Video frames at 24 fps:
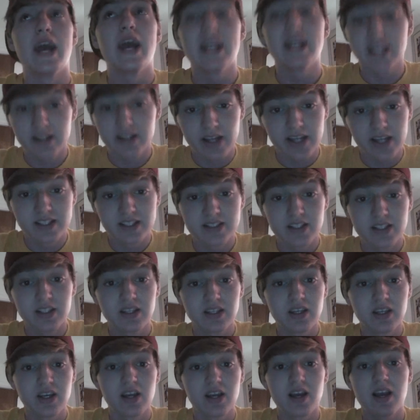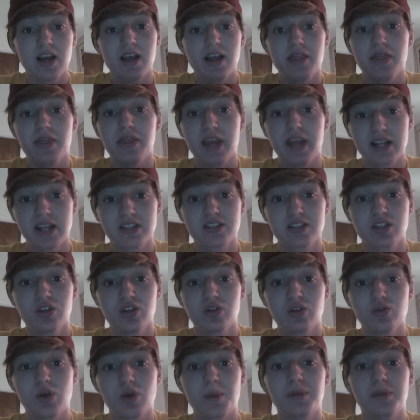Eddie Lacy, that's two.